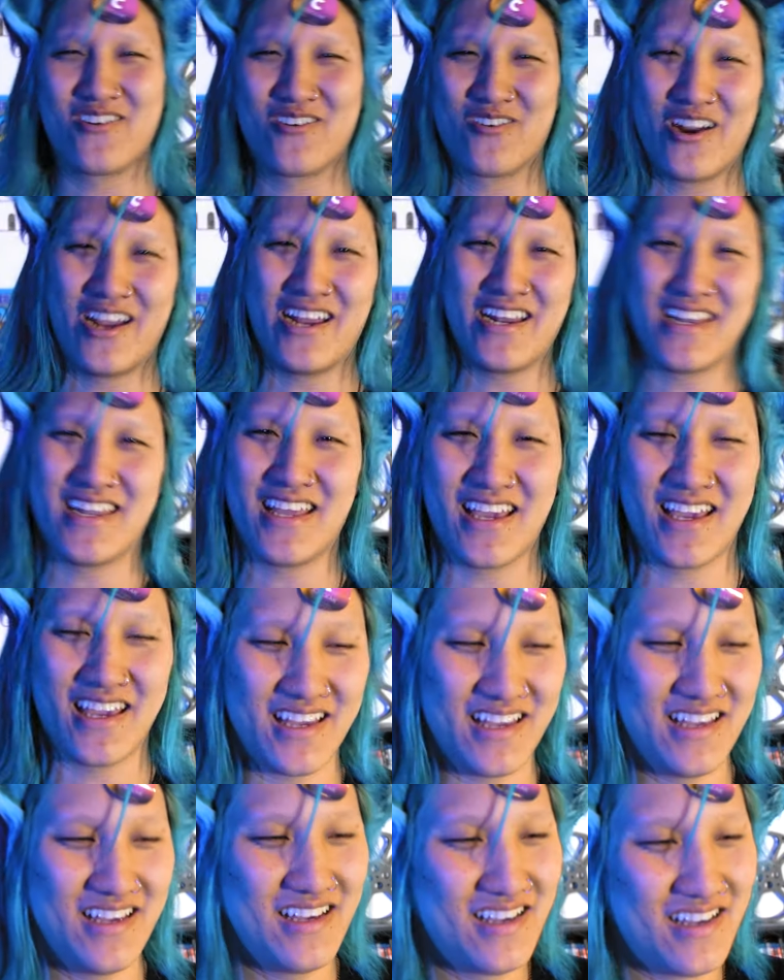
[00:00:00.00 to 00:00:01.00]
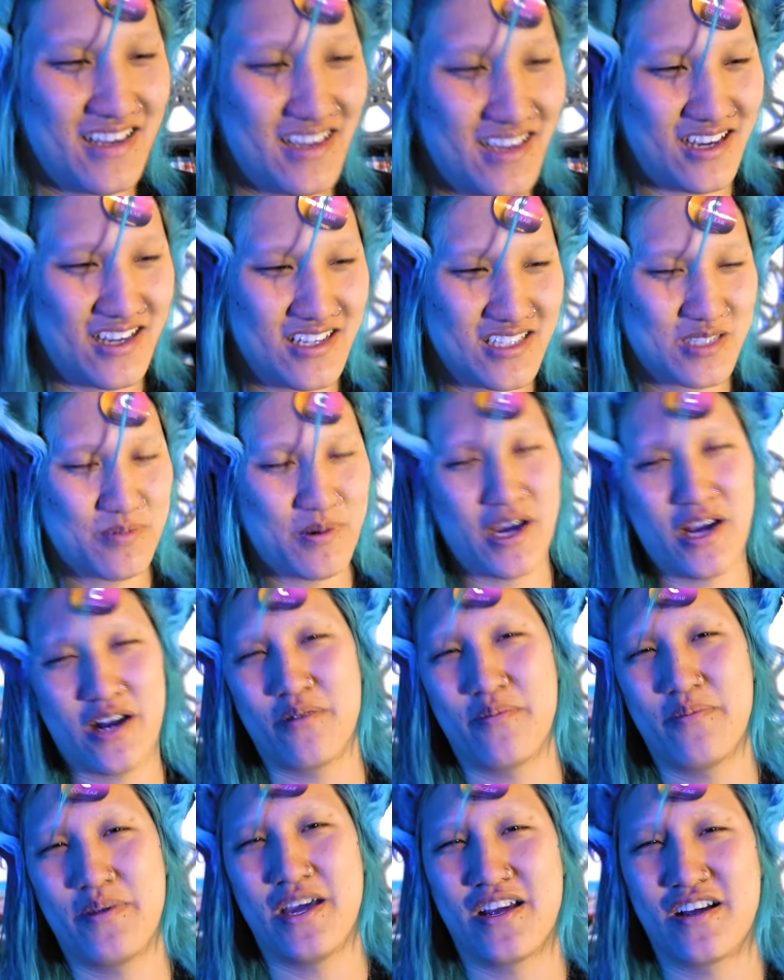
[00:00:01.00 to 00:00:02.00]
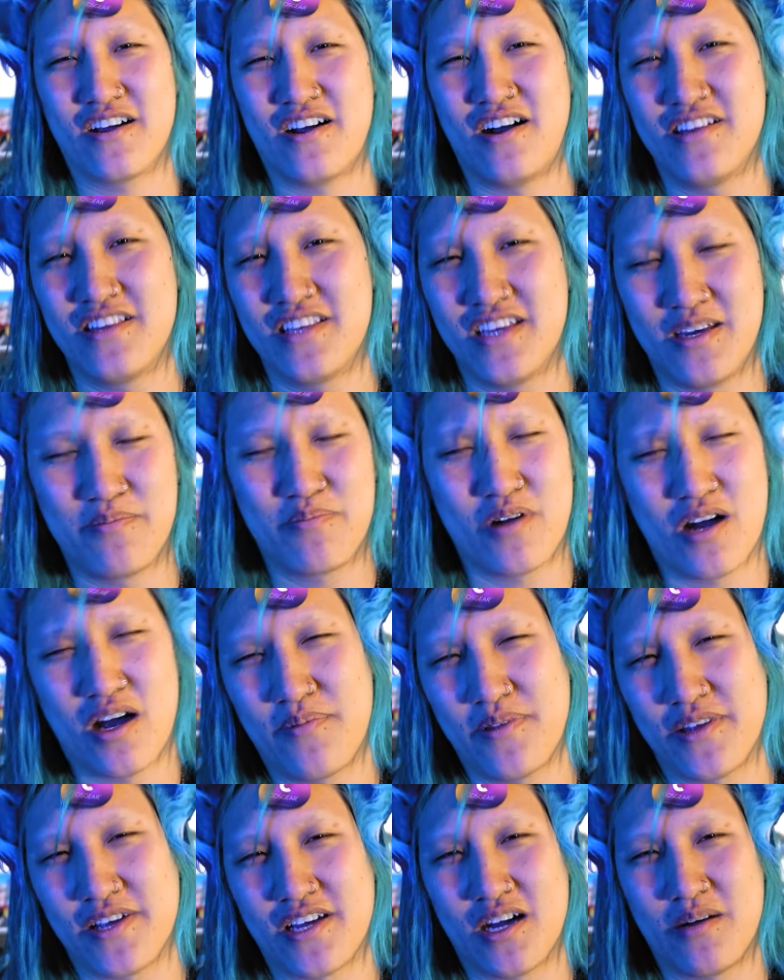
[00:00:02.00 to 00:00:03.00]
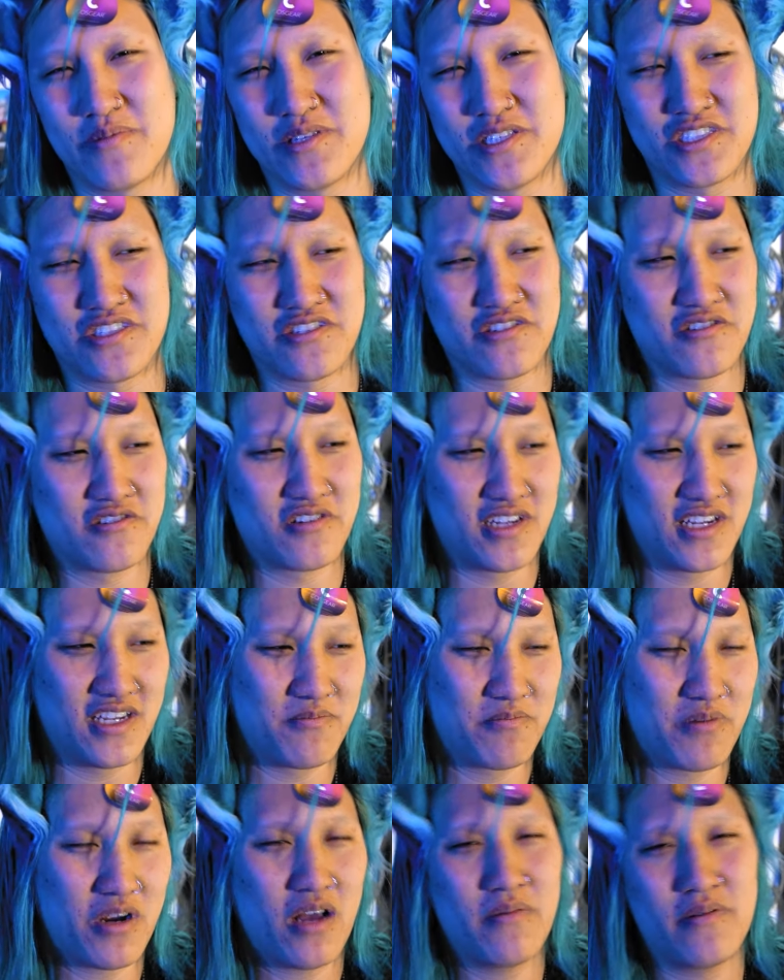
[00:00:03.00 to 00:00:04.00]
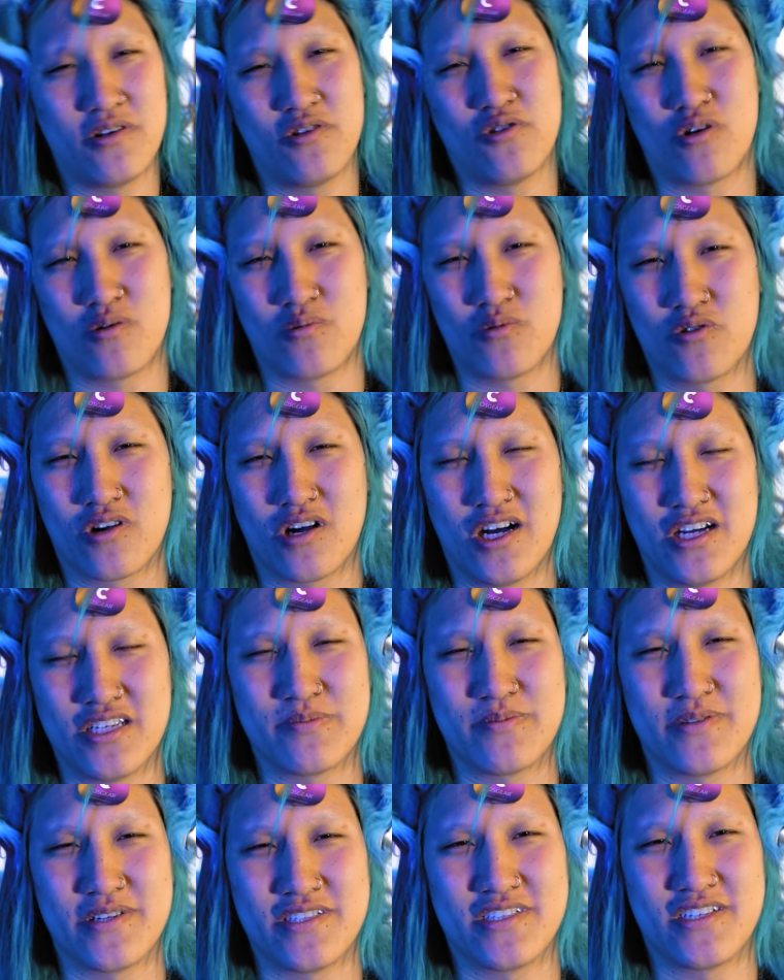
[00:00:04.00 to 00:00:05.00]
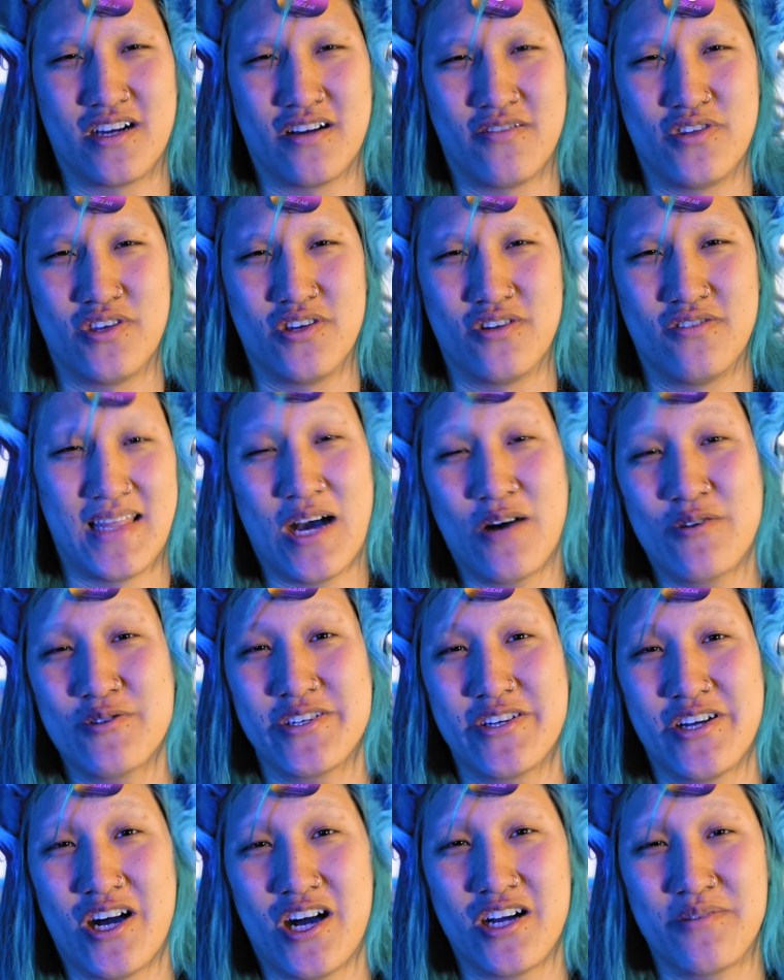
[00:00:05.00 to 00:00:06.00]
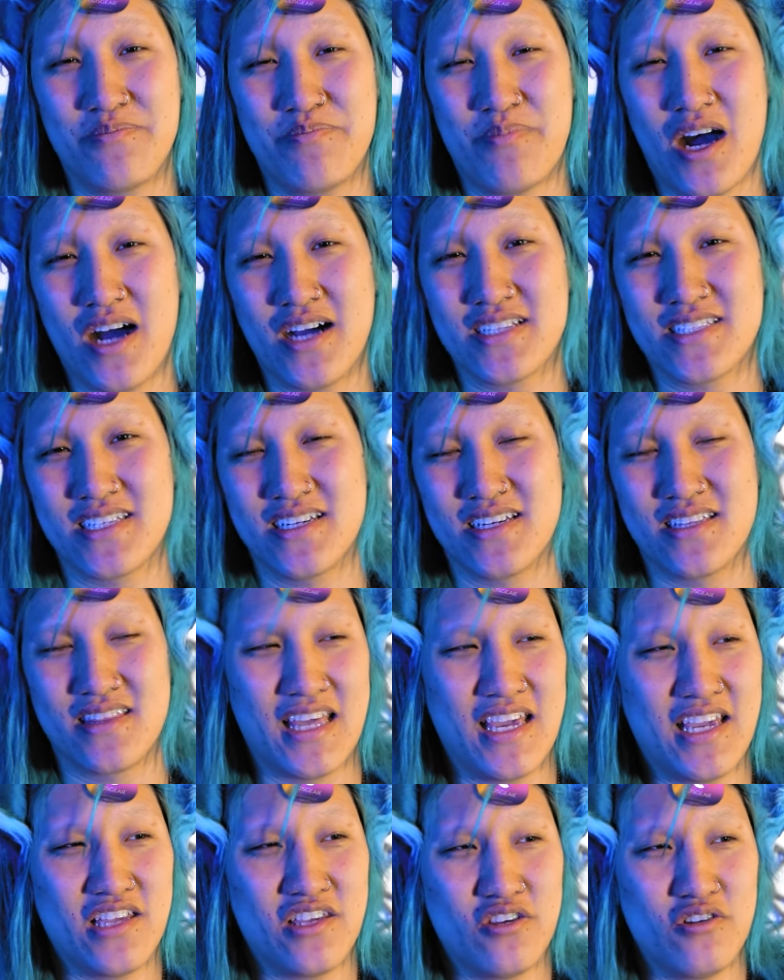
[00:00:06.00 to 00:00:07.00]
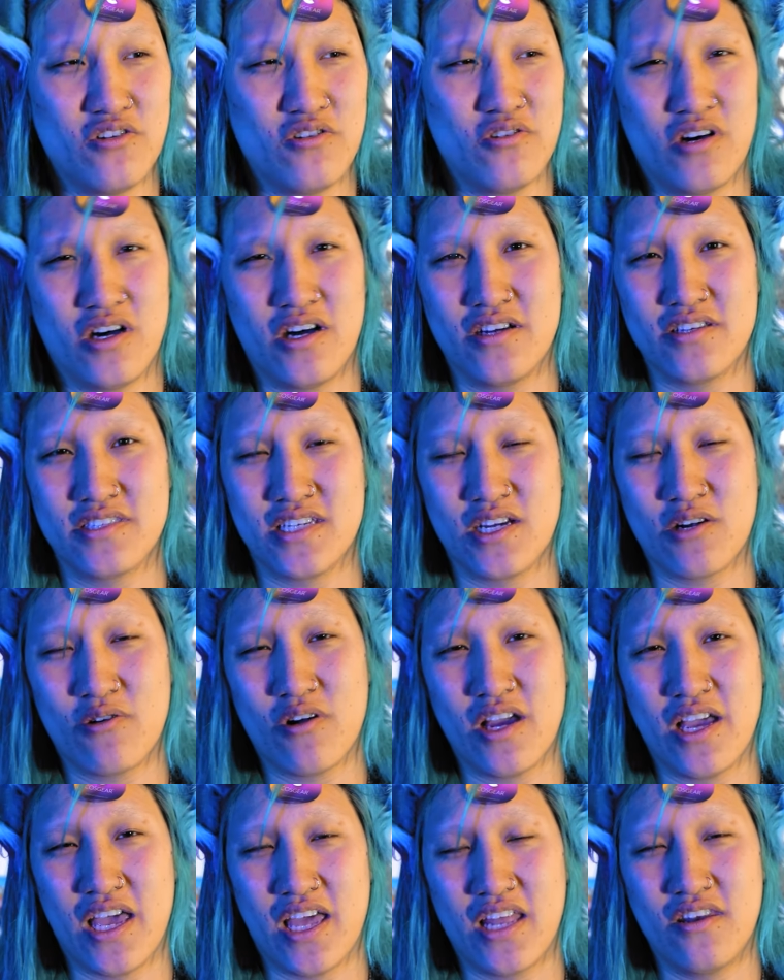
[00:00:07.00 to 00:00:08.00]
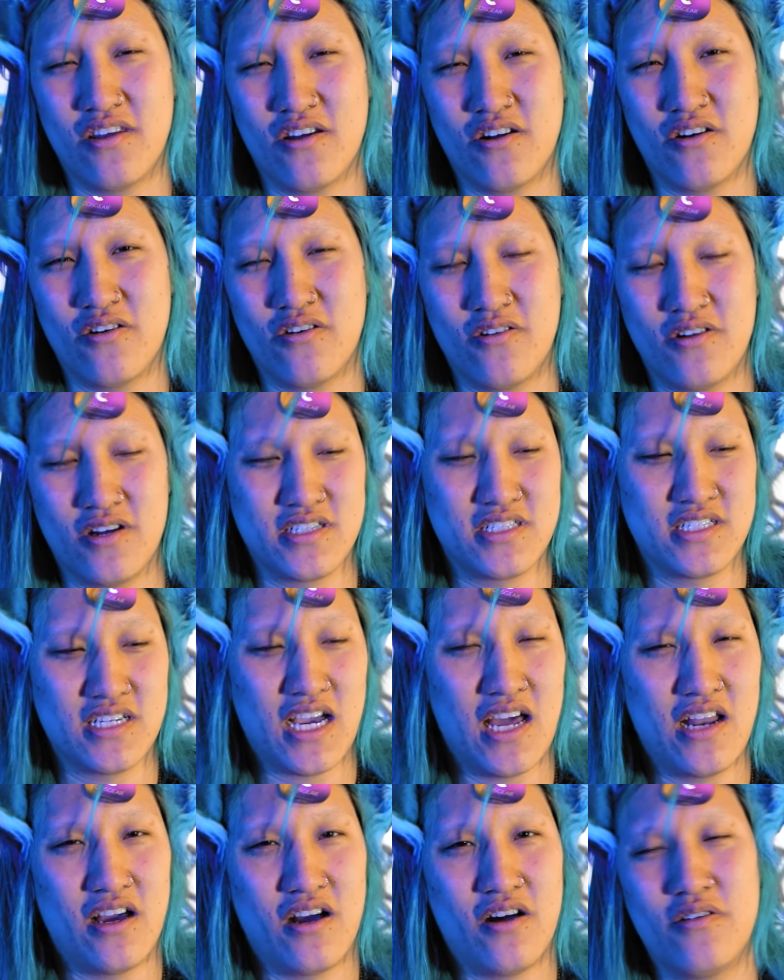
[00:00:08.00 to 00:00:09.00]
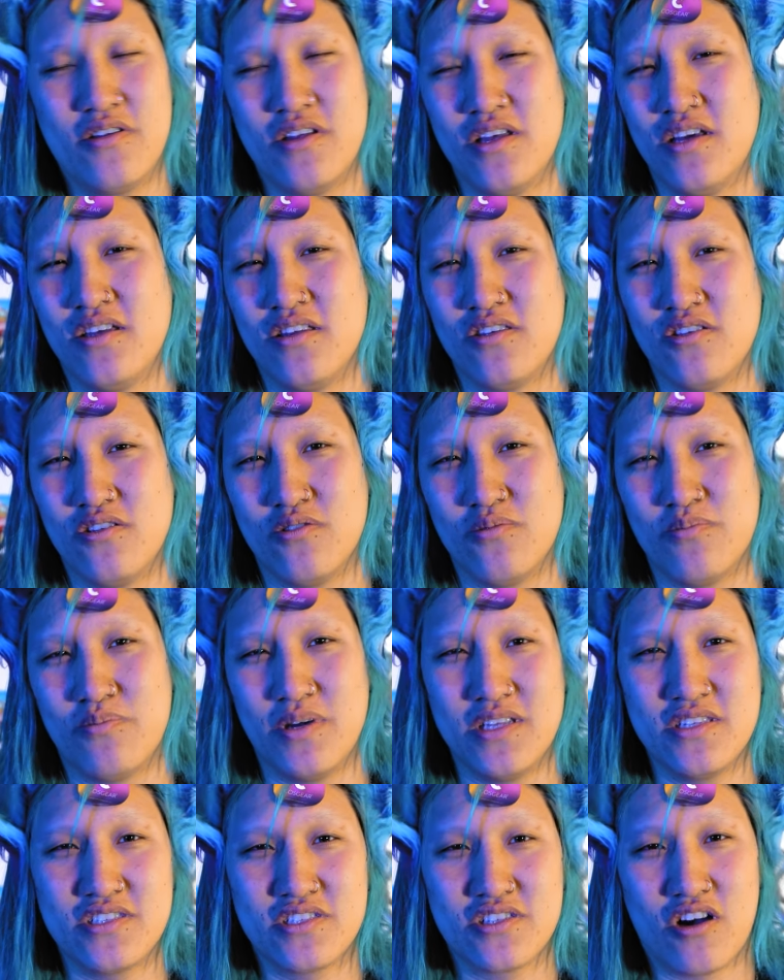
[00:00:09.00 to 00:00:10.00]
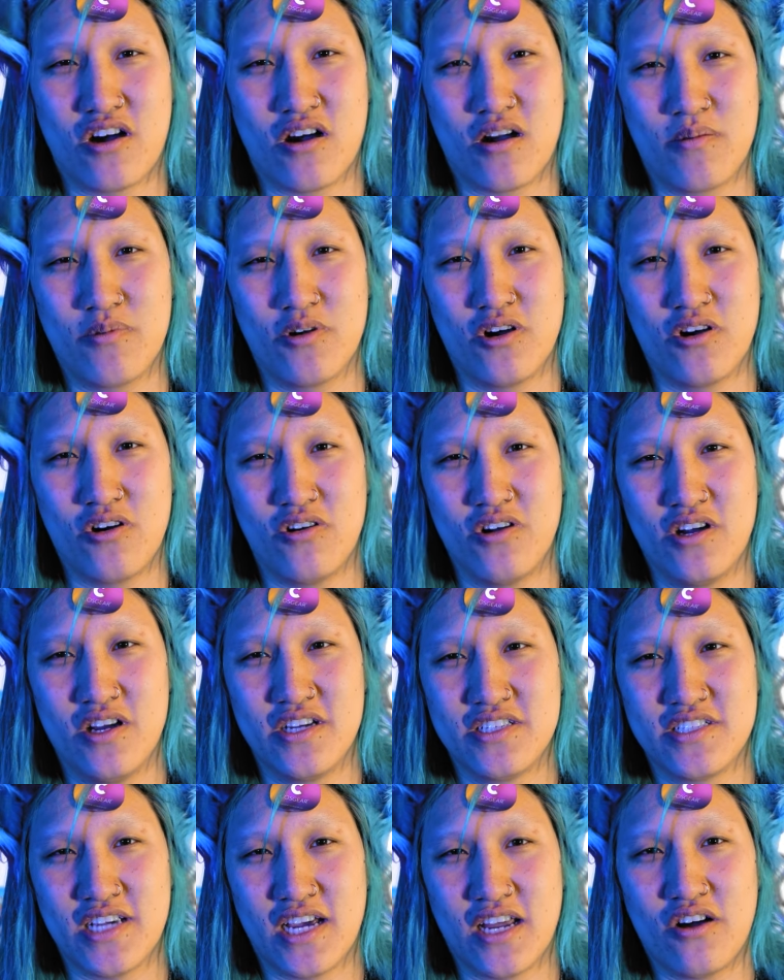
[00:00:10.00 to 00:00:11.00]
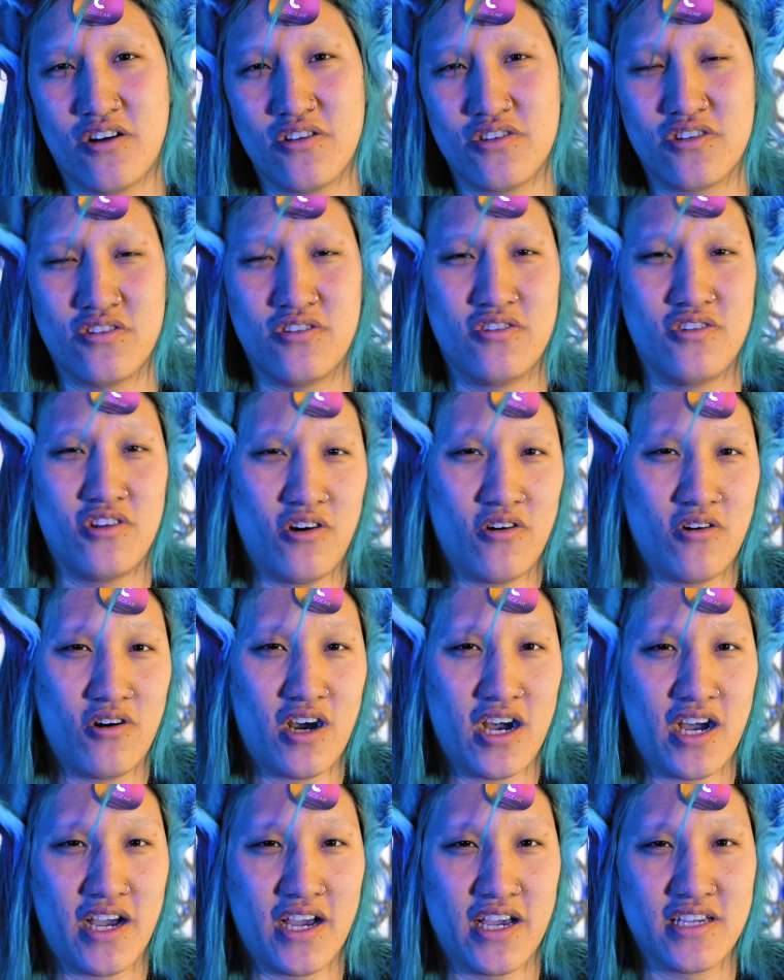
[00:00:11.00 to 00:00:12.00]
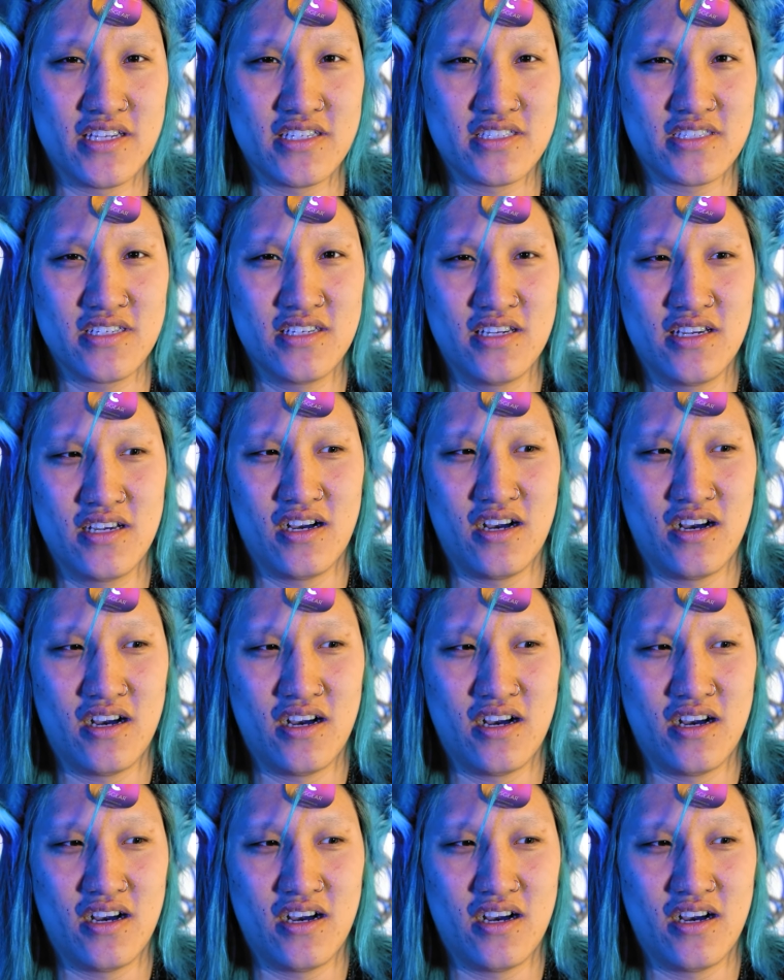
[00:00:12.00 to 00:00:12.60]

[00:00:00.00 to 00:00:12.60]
a great day. Spider-Man content probably coming soon, and probably normal cosplay stuff too. That was an unboxing. Thank you, Sarah Hendo. Shout out to Ben Scarborough. Shout out to No Eyes.